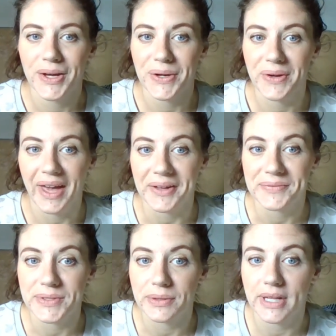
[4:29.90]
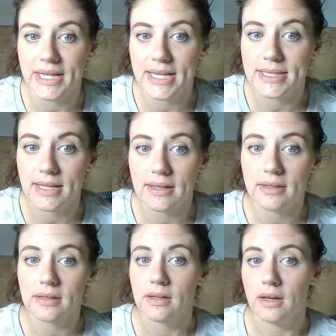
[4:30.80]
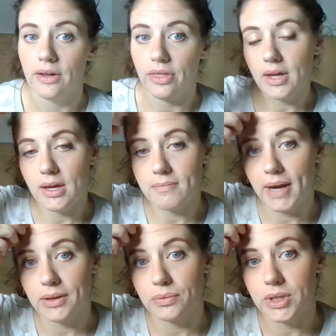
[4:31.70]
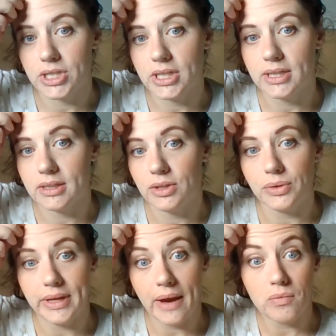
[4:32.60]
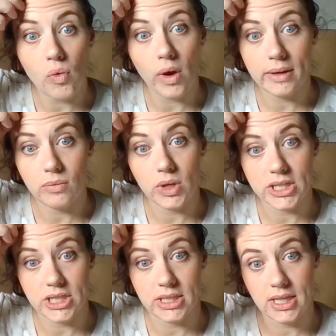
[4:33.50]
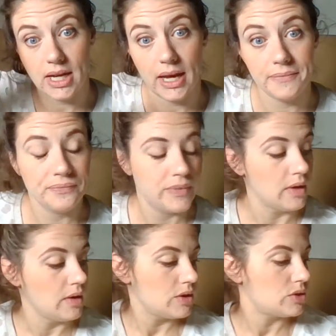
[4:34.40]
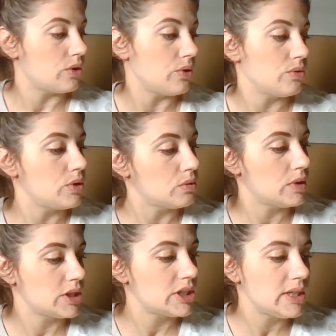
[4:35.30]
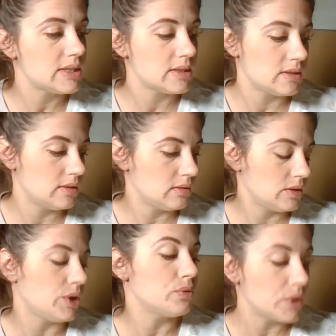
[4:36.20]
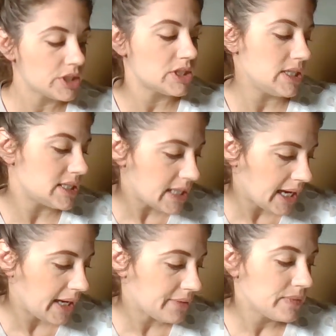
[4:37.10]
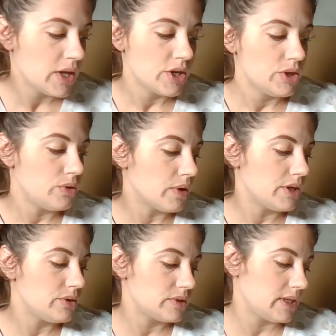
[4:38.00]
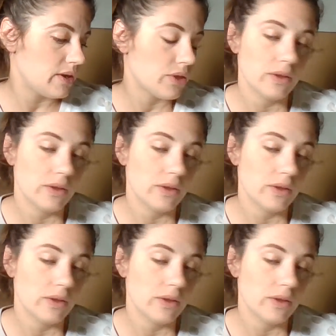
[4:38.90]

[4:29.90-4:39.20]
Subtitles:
Okay, so like I said, the math worksheet, you only have one worksheet today. So your worksheet today, you're using